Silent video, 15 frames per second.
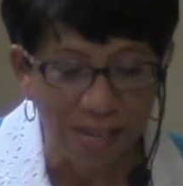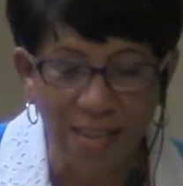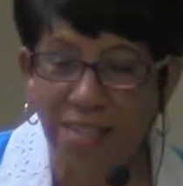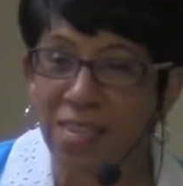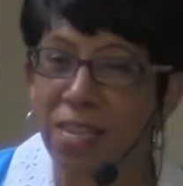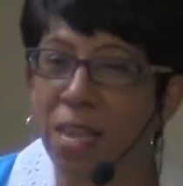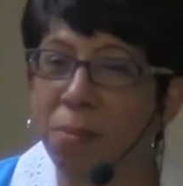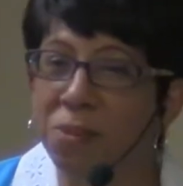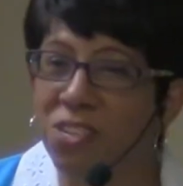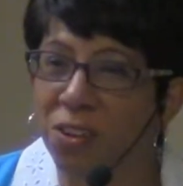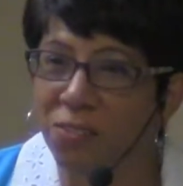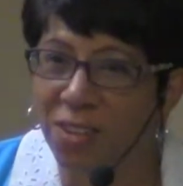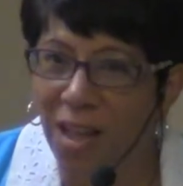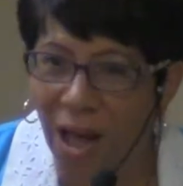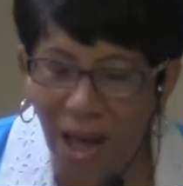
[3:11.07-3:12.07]
In the image
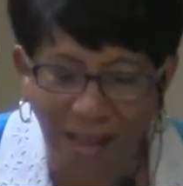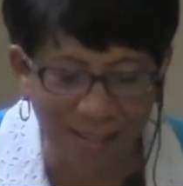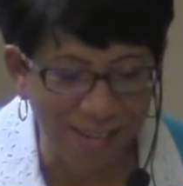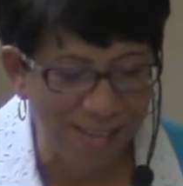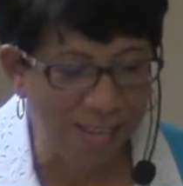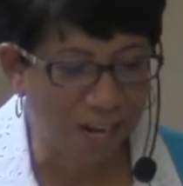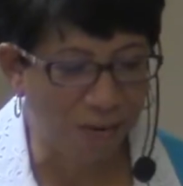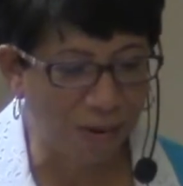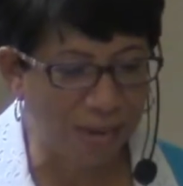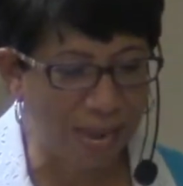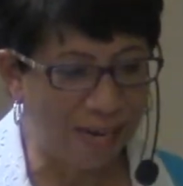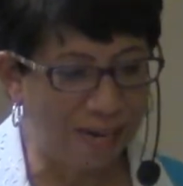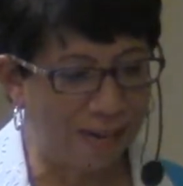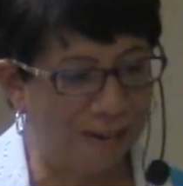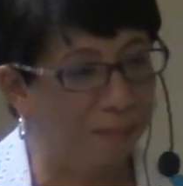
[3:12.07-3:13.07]
of God, he
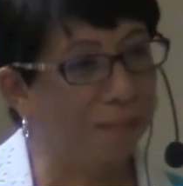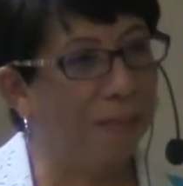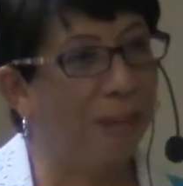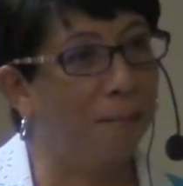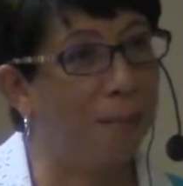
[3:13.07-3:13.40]
created them.